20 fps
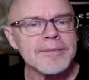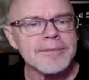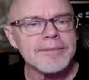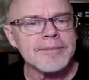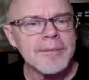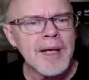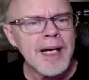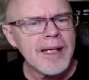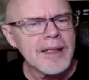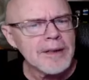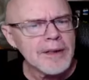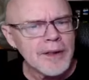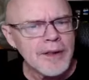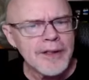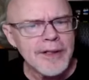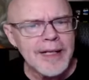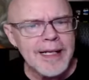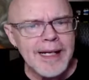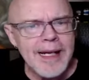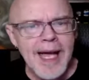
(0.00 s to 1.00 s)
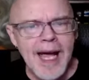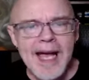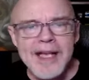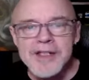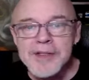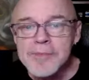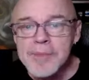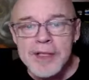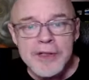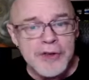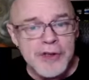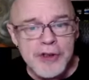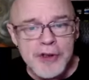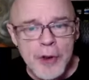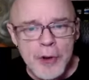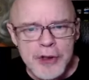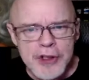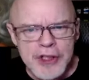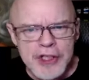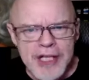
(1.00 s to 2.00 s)
my learning has been
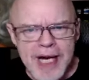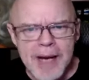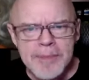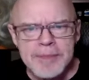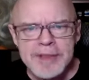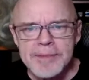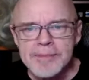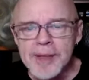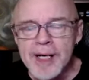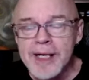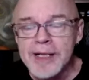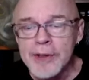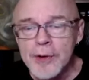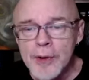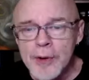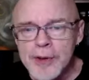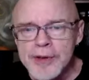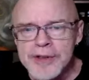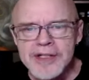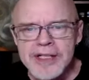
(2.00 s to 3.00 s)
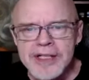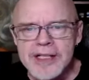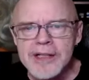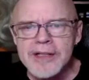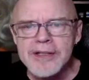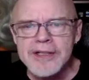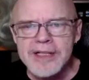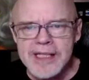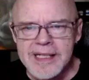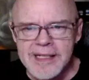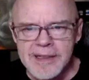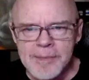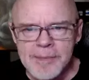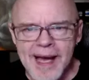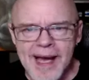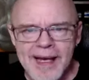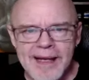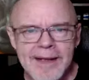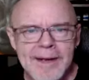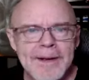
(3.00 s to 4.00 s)
so shaped by yours, dear
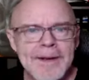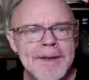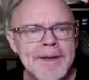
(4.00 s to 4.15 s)
Tiamak,